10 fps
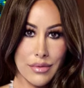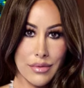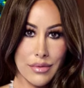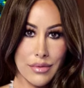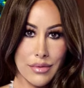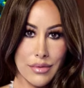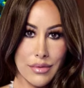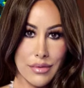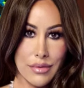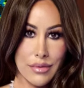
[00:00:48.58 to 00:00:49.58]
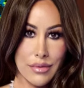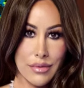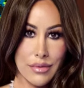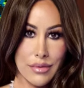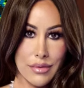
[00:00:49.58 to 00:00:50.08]

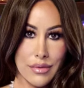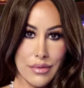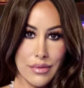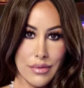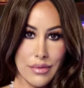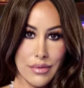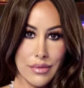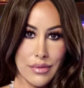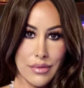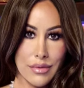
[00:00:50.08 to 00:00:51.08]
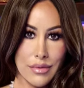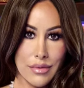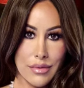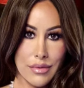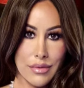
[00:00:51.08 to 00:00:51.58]

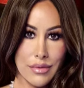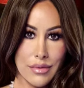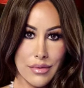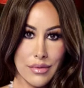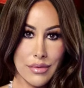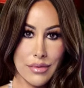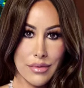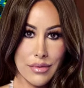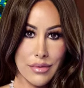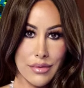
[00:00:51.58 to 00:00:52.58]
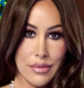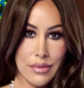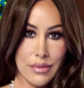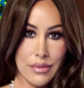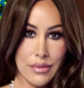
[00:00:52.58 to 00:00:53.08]

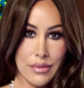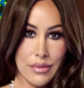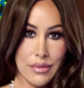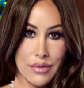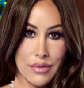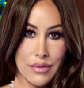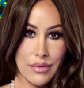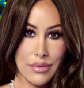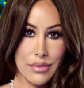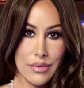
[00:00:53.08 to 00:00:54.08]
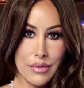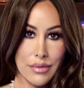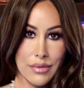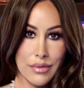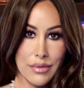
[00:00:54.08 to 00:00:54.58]

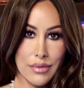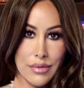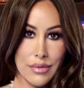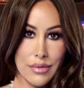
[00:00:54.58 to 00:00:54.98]
[no speech]